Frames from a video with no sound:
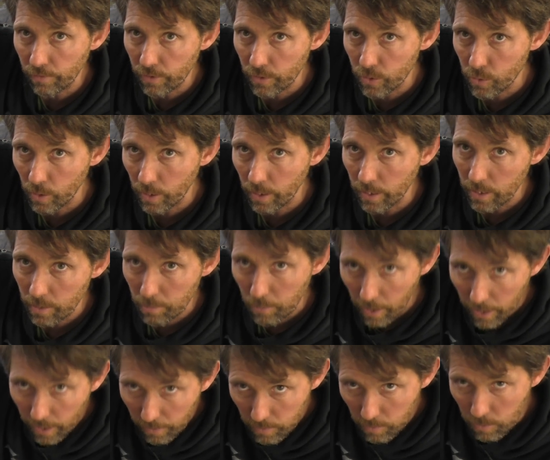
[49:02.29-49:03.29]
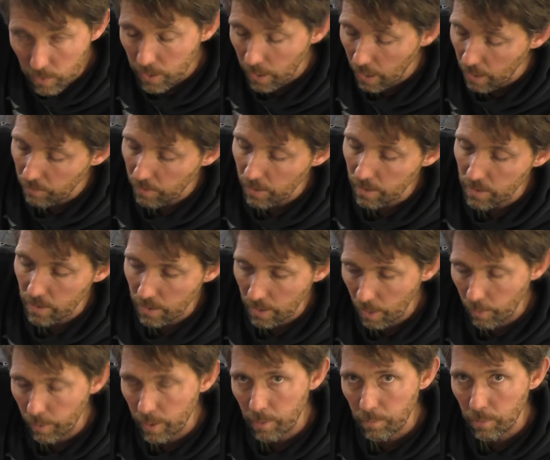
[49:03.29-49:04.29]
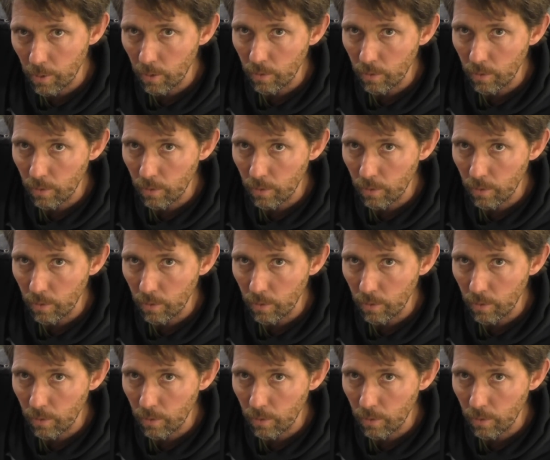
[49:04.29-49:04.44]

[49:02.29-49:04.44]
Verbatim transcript: If you drill it, you might have some shavings that go in the